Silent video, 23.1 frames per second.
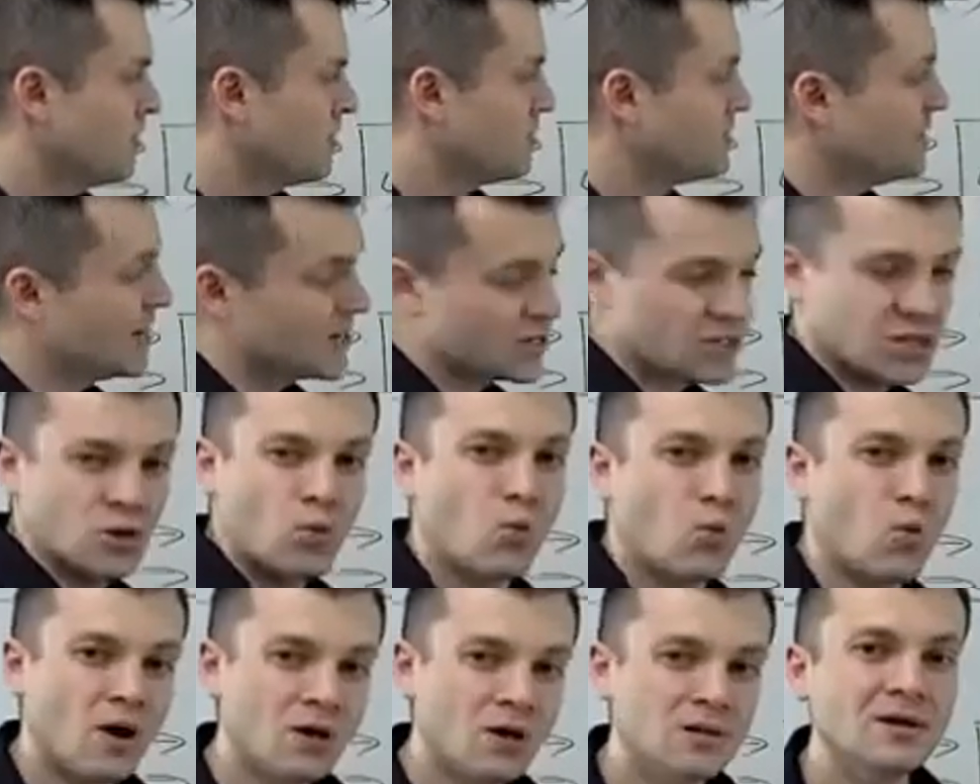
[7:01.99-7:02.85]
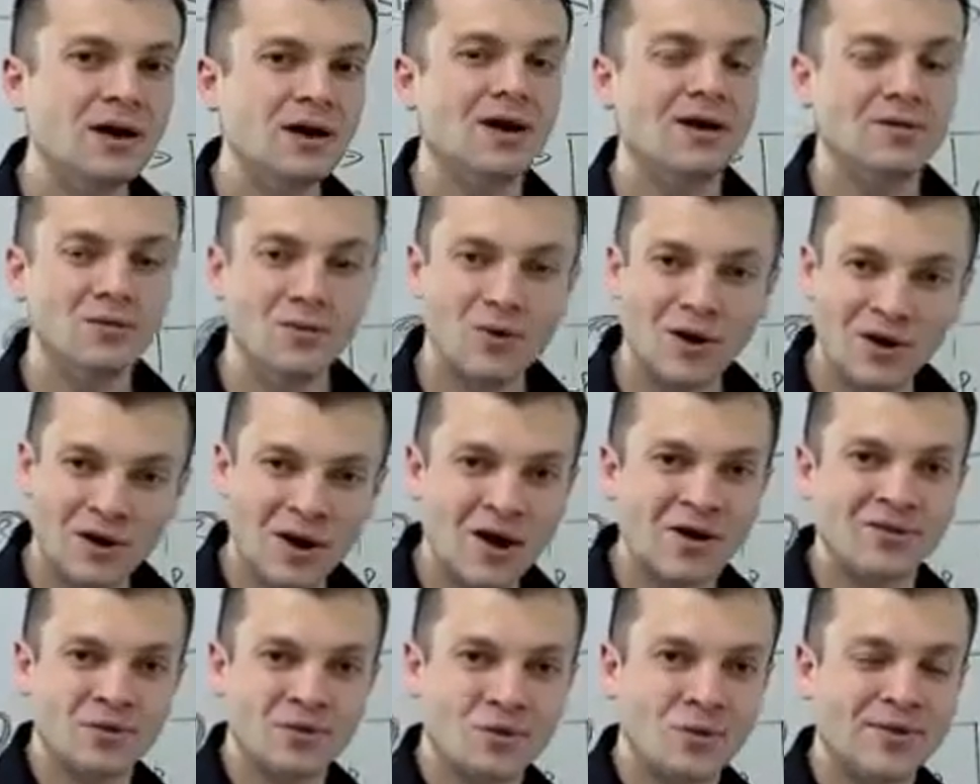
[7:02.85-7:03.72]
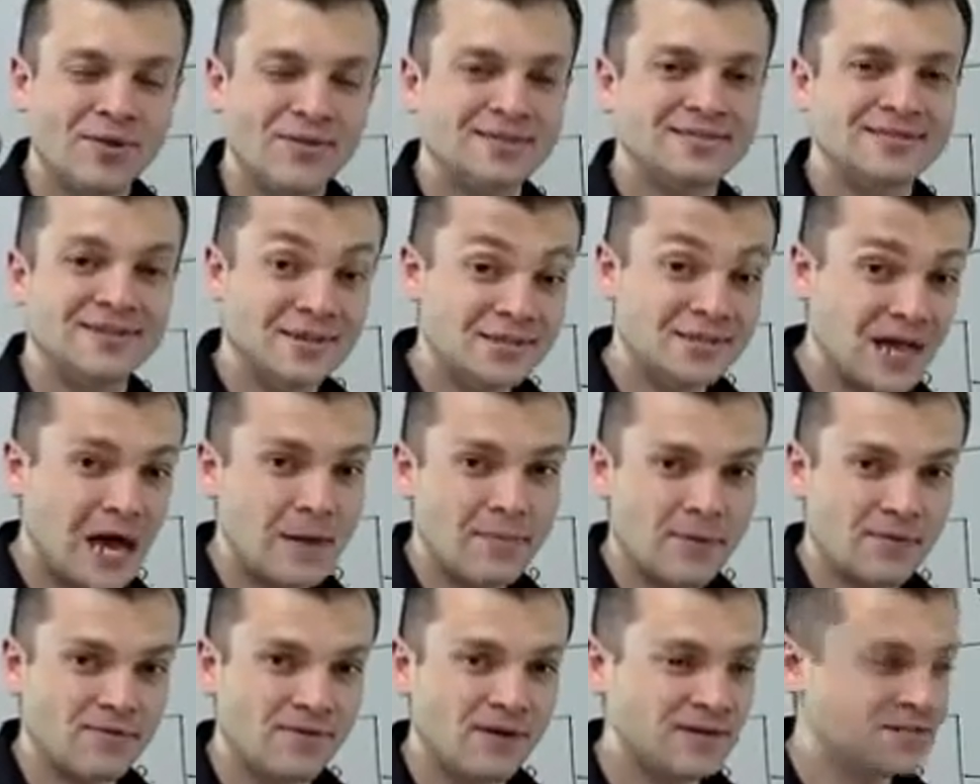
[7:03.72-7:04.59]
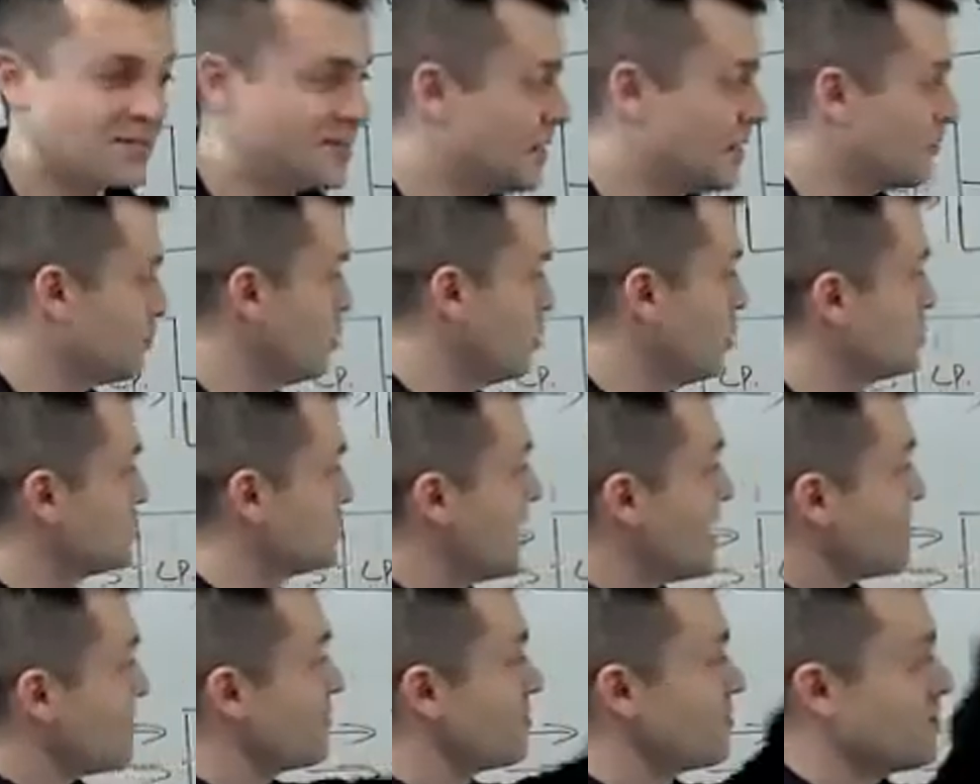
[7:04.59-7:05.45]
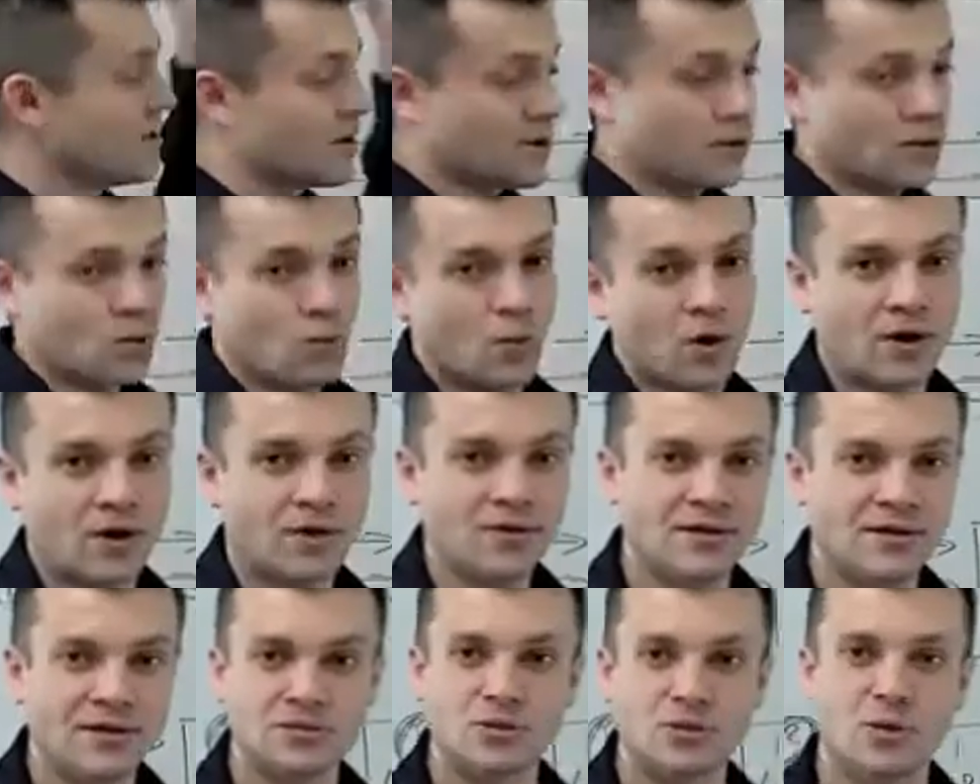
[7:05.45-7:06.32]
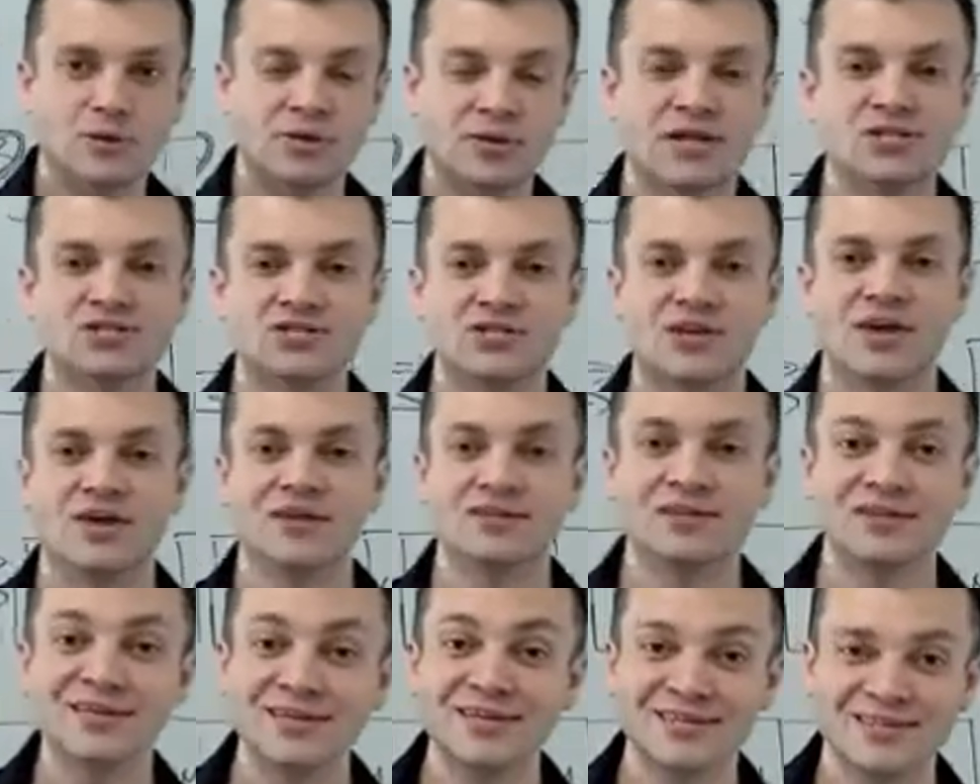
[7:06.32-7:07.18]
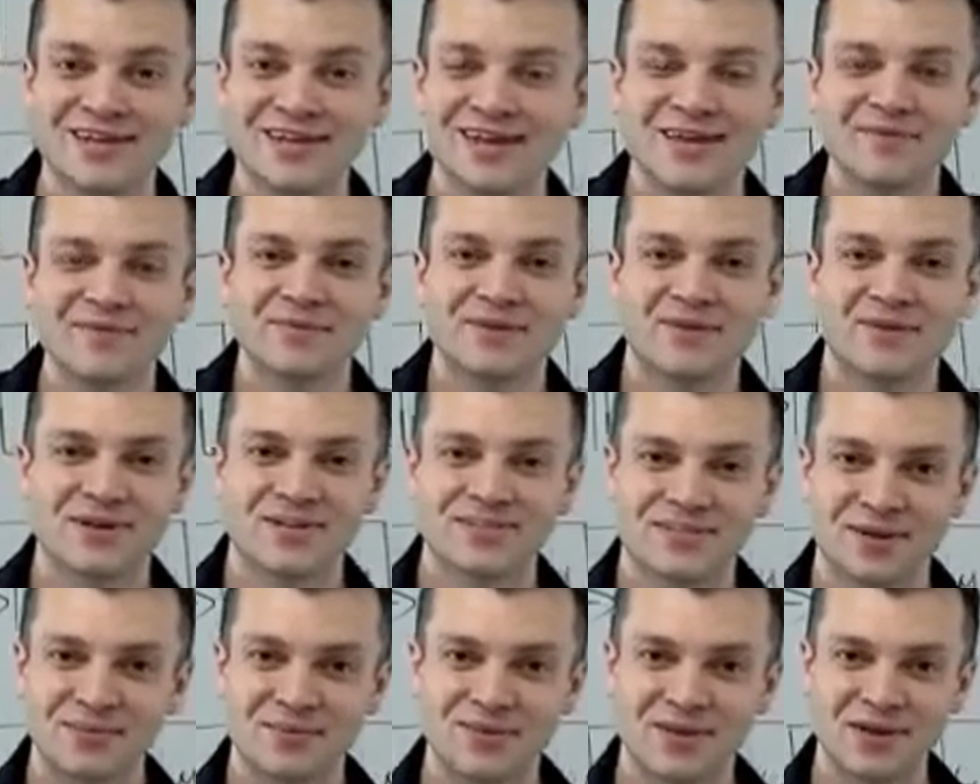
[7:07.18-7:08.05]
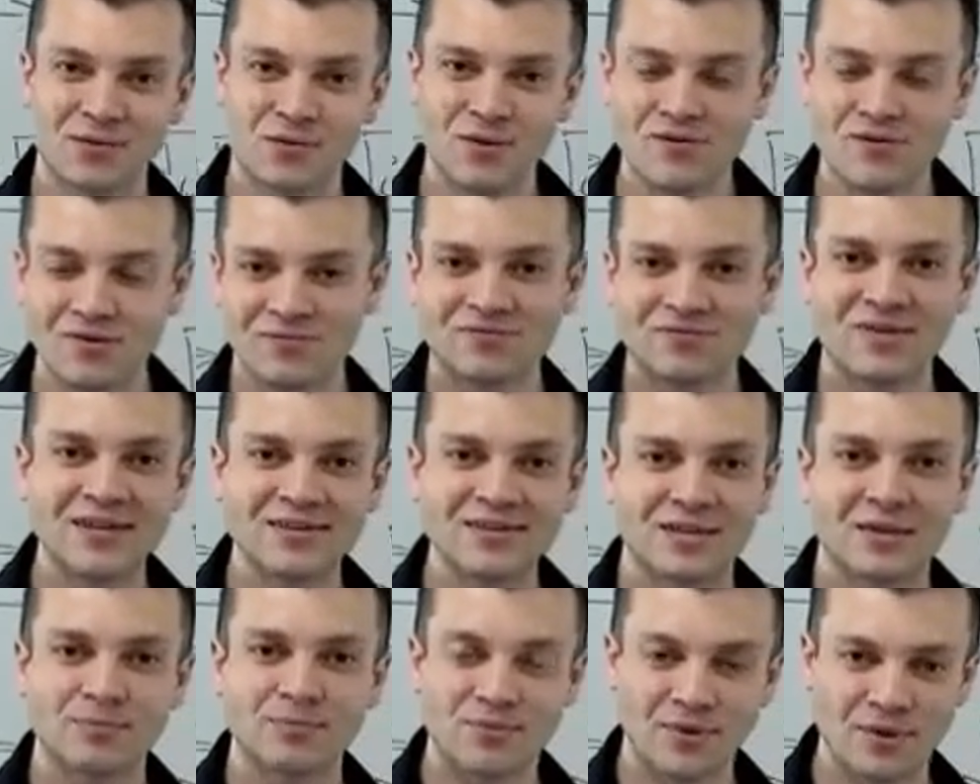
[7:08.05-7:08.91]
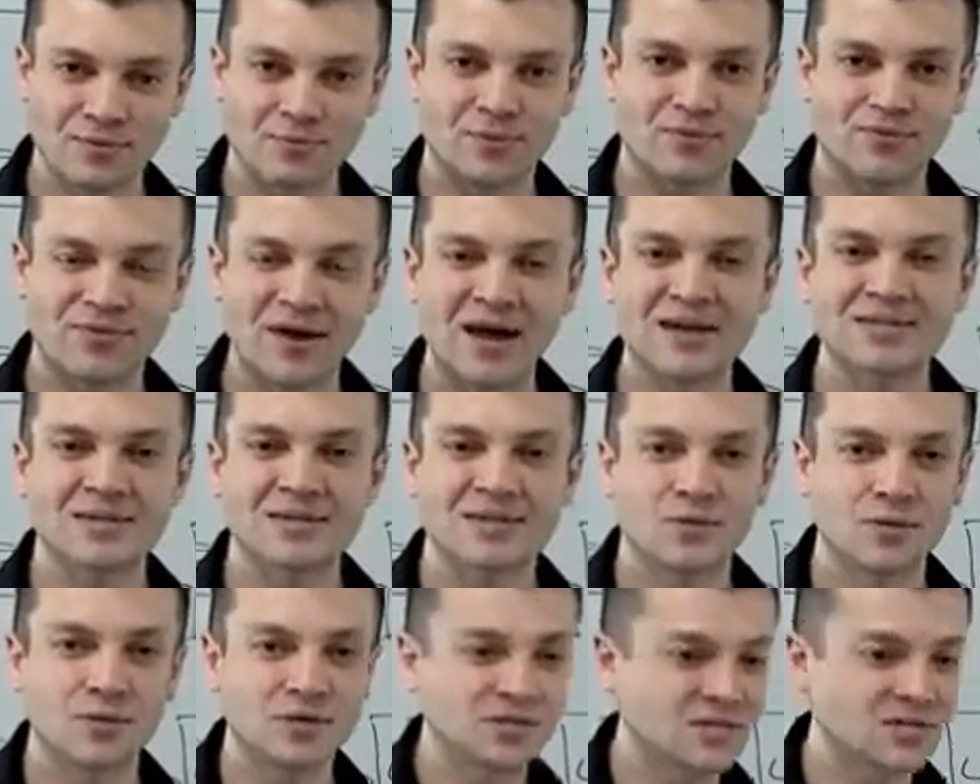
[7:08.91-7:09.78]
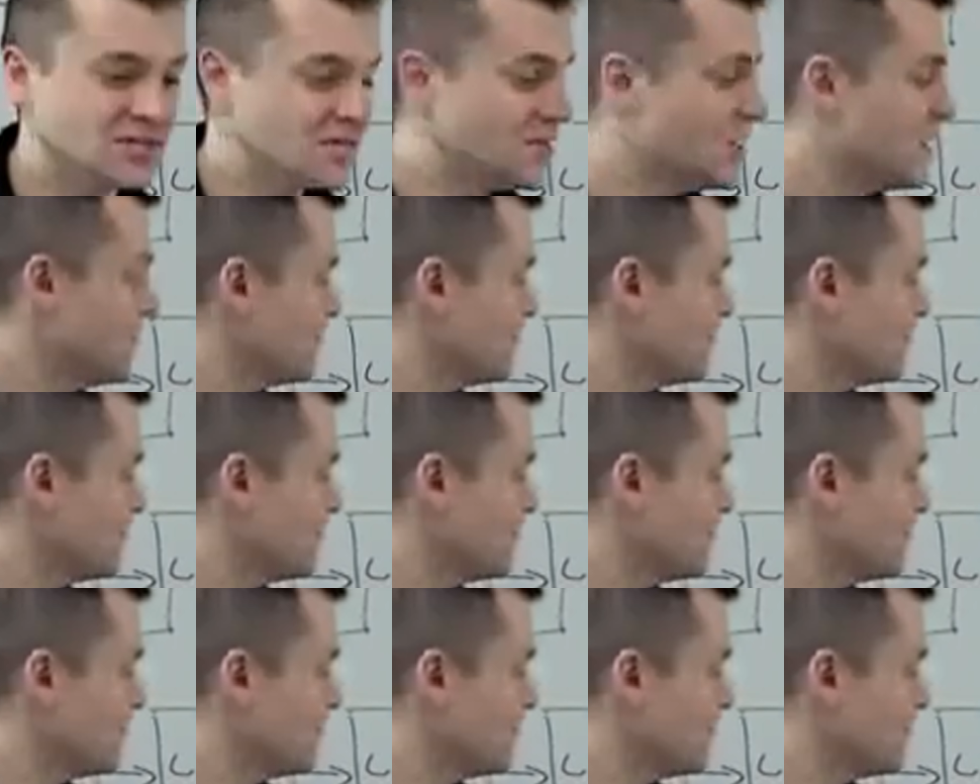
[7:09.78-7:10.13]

There's actually one other one that's on the top of this, and that blows everything out of the water, and that's called HTA Elite, right? It's something that we've invented and perfecting, which is,